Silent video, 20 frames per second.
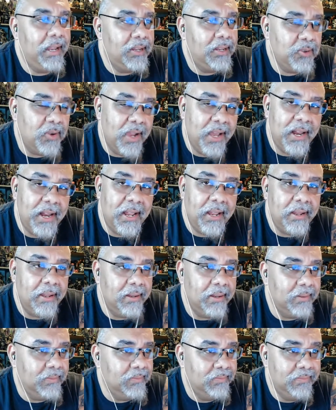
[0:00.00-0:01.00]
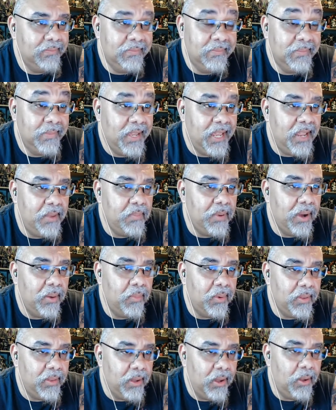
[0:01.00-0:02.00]
trying to keep up
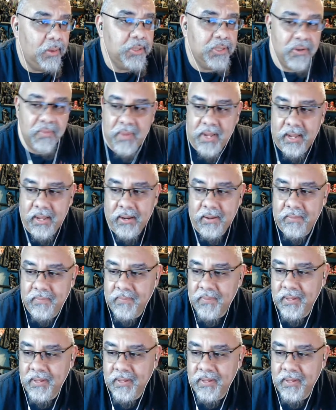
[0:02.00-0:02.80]
with Ultraman.